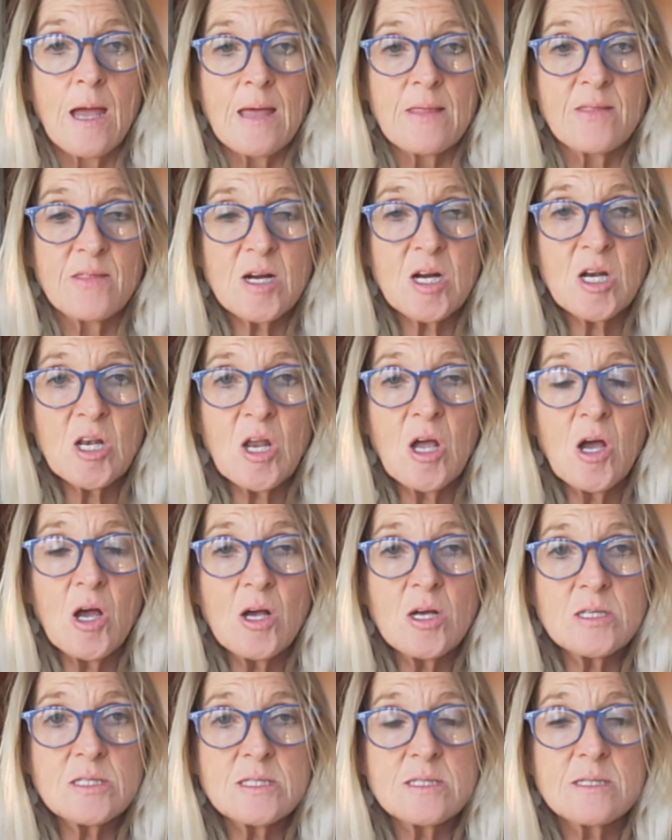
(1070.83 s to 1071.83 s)
The
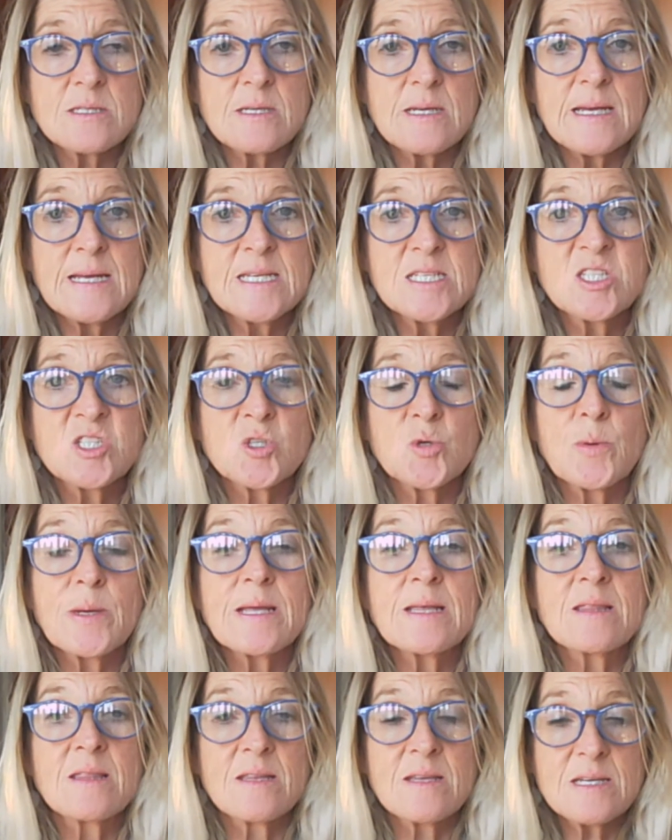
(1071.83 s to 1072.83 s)
class is
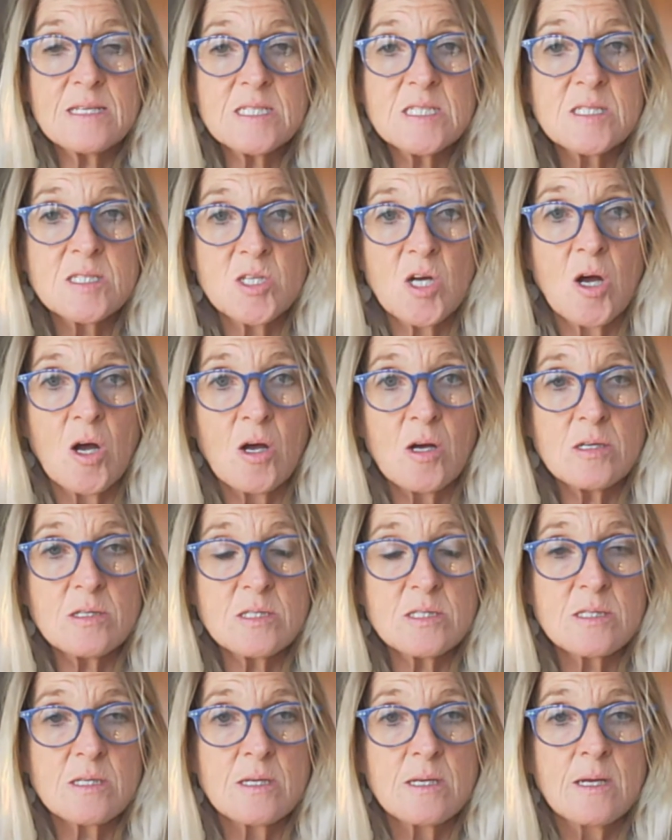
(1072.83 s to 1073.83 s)
doing this
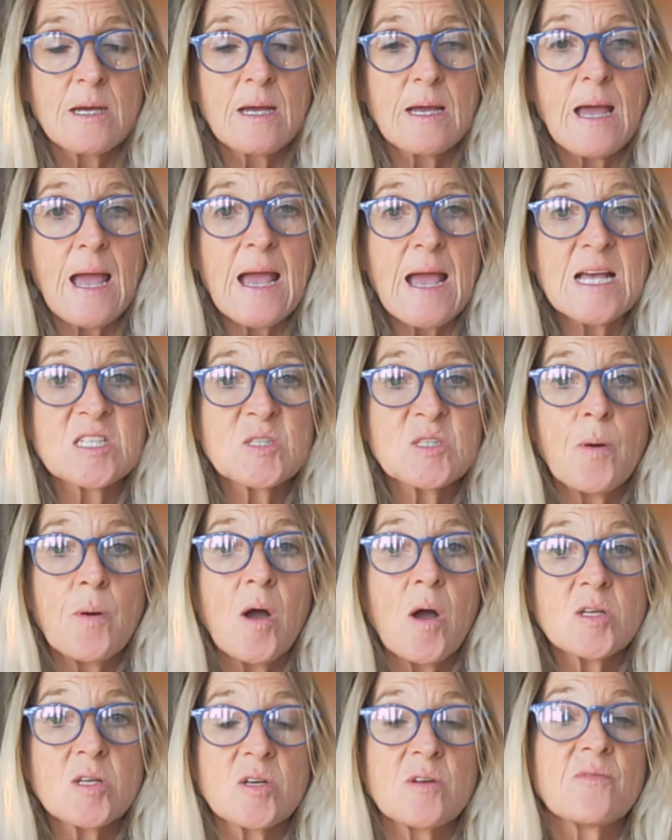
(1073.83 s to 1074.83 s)
task as
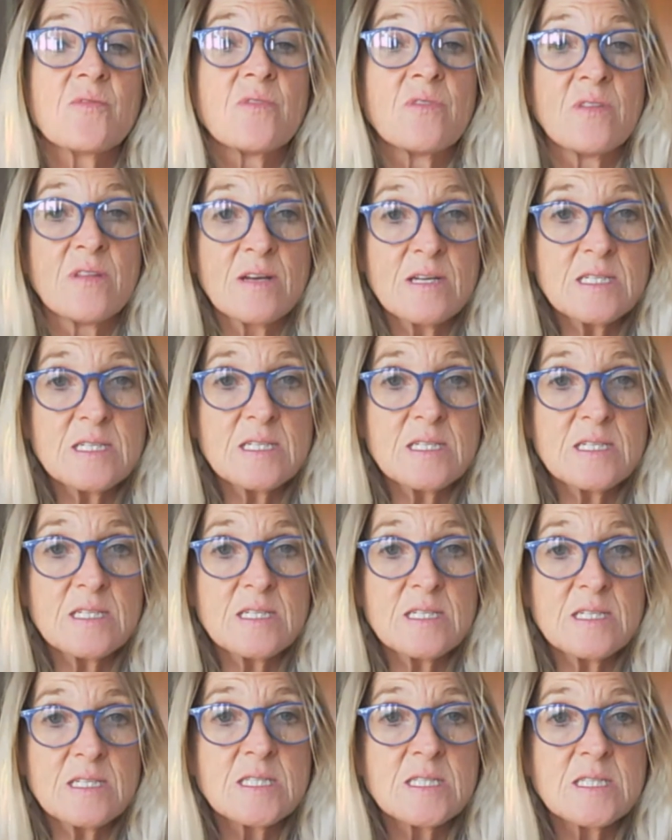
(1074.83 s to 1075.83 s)
part of
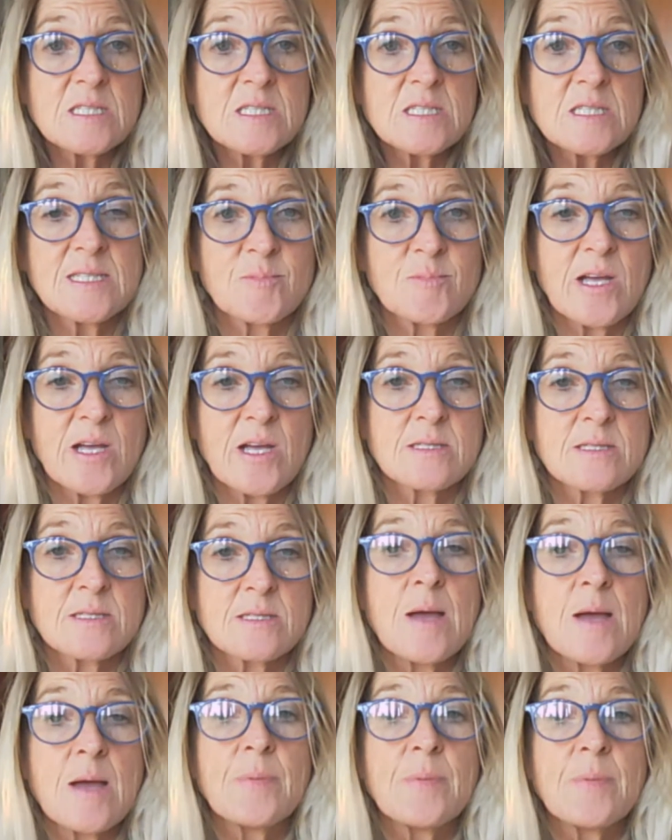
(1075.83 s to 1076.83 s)
this subject
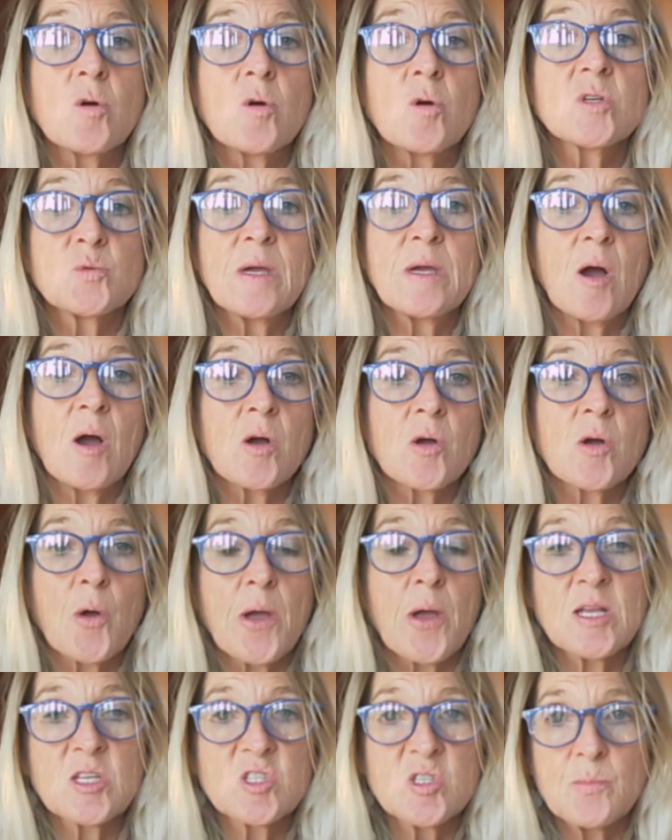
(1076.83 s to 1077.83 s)
because we are
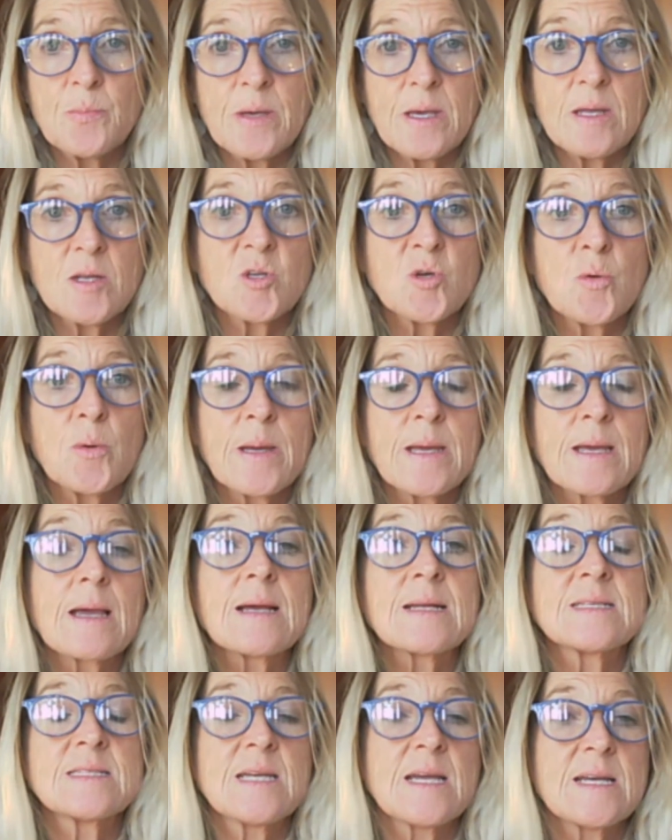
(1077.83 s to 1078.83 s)
going to be doing
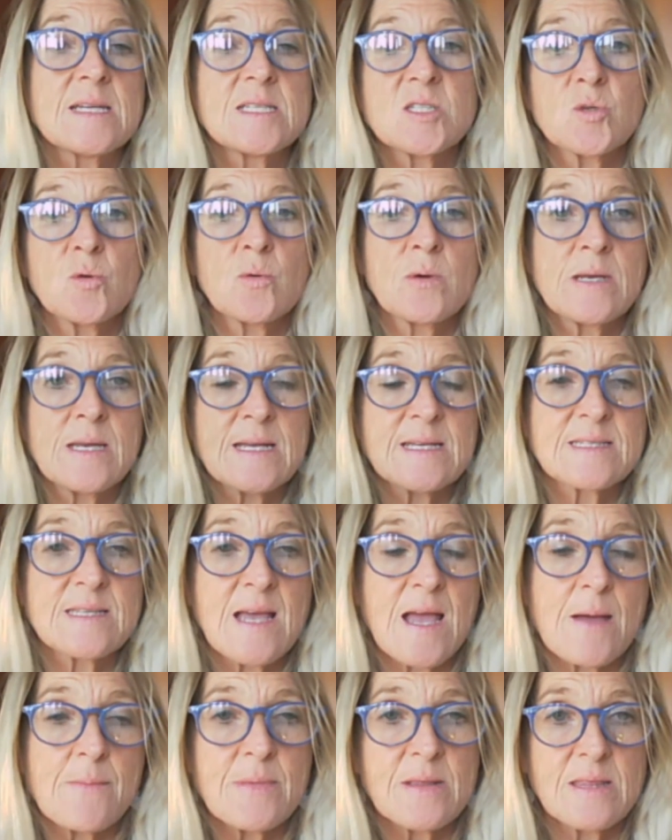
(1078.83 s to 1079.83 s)
a test or an
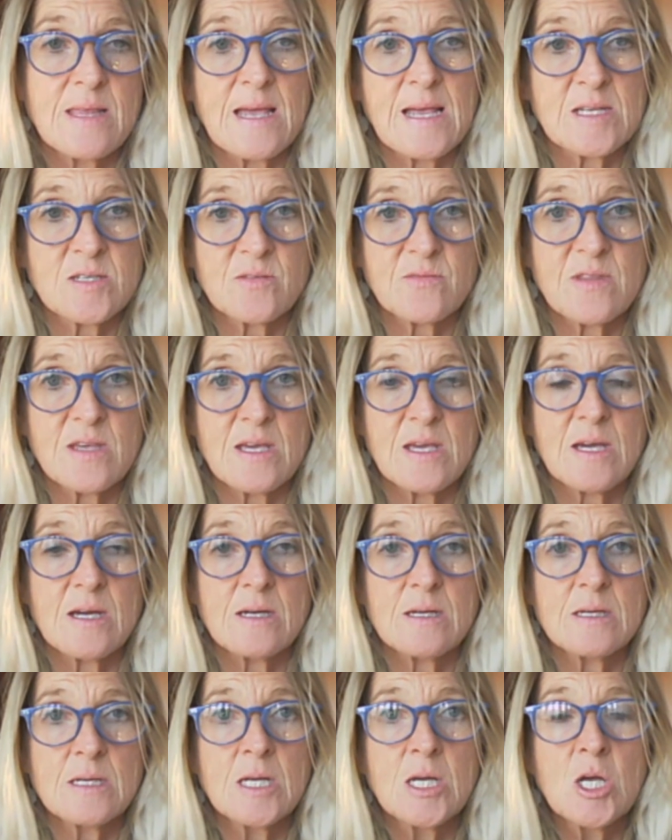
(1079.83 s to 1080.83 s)
exam at the end of the year.
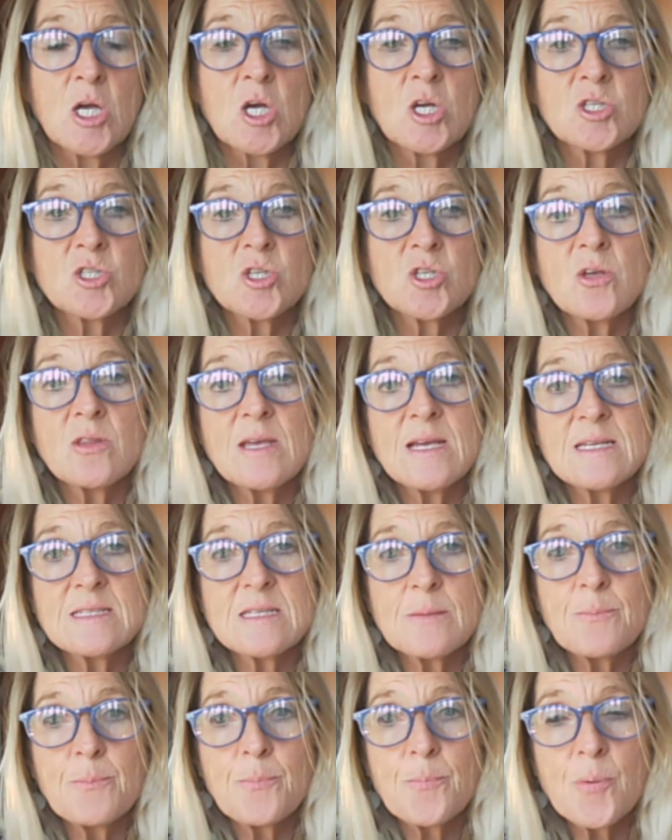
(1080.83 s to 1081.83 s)
So there's
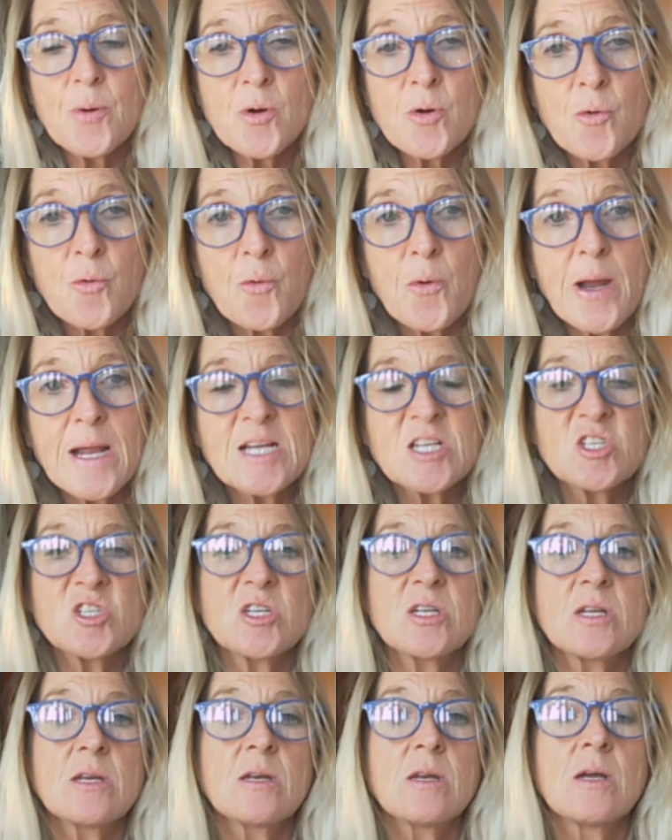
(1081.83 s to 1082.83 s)
a
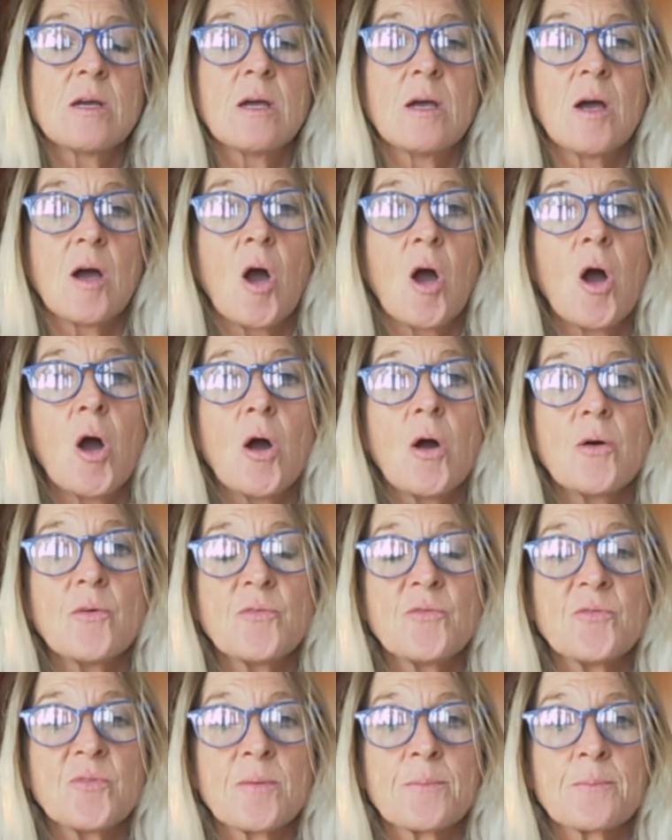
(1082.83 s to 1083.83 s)
progression of